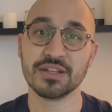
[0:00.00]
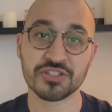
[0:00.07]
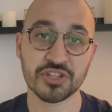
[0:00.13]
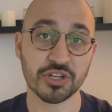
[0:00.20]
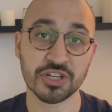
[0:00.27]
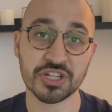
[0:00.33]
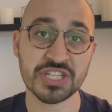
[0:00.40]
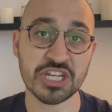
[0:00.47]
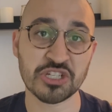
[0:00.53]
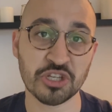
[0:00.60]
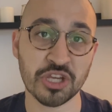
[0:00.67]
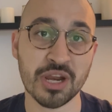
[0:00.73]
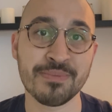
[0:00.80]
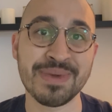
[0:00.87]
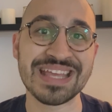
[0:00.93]
So you're
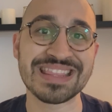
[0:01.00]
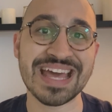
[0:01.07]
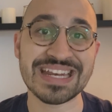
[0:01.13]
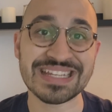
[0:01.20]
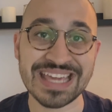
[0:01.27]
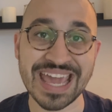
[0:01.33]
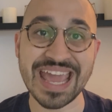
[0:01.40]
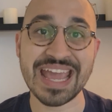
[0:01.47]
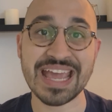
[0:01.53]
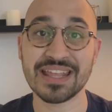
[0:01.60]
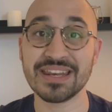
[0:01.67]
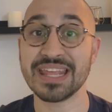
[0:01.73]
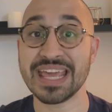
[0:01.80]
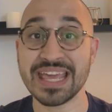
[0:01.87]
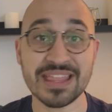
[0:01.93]
essentially going to make that
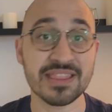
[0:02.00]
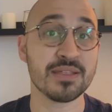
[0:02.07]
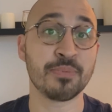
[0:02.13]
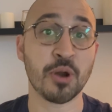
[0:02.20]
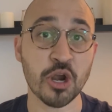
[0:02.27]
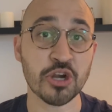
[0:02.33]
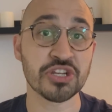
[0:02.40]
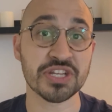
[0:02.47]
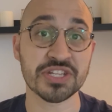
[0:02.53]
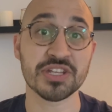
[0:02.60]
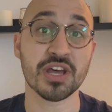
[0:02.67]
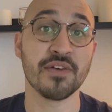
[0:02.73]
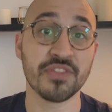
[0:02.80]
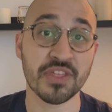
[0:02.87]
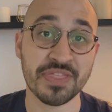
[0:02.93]
gain in the purchase
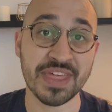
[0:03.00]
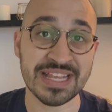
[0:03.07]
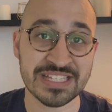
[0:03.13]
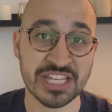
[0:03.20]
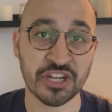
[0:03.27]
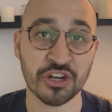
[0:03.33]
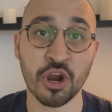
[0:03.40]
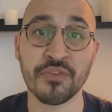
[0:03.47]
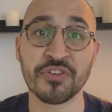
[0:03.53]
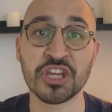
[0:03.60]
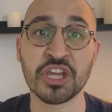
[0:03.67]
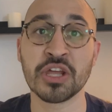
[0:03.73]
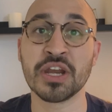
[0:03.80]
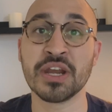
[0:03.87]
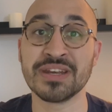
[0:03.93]
of the things that you're
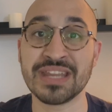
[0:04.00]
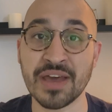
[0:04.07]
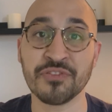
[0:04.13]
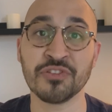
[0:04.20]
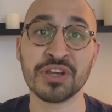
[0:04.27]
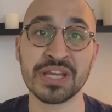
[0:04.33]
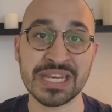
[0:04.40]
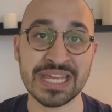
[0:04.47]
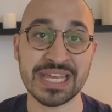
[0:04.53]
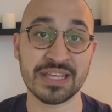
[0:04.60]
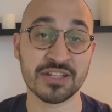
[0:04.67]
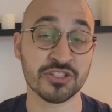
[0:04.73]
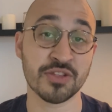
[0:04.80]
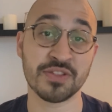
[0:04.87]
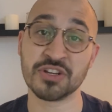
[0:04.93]
already going to definitely
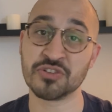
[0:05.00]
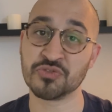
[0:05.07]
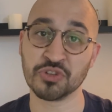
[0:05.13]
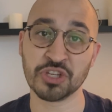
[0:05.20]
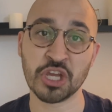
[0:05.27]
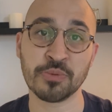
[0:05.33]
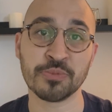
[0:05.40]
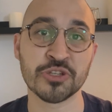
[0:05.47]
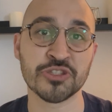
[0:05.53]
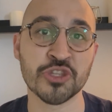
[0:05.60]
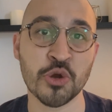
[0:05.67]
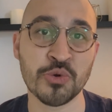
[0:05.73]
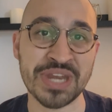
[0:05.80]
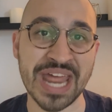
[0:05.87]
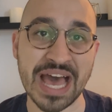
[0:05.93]
need. So there's really almost
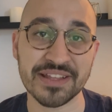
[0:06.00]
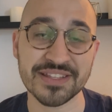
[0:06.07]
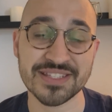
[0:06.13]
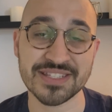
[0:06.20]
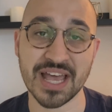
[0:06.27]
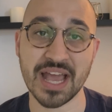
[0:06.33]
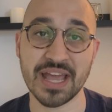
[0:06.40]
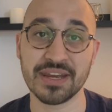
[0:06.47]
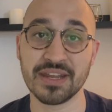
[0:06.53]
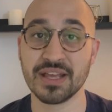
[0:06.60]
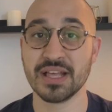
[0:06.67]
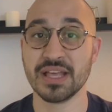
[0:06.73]
no downside.